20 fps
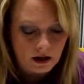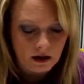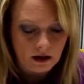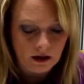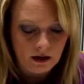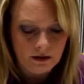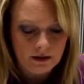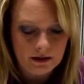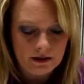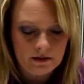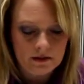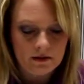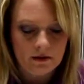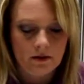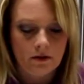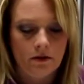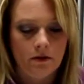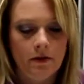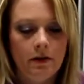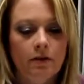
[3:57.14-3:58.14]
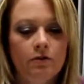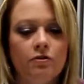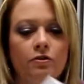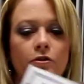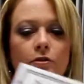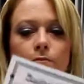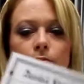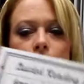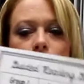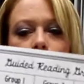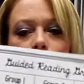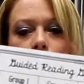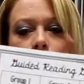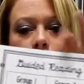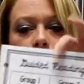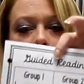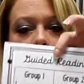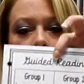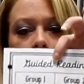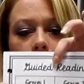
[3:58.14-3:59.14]
Alright, so there's group number
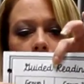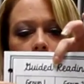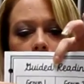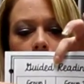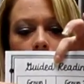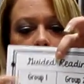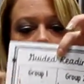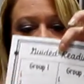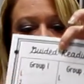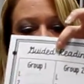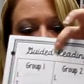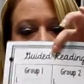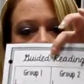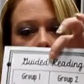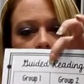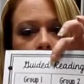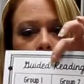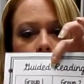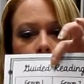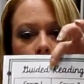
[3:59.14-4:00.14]
1, and I've got group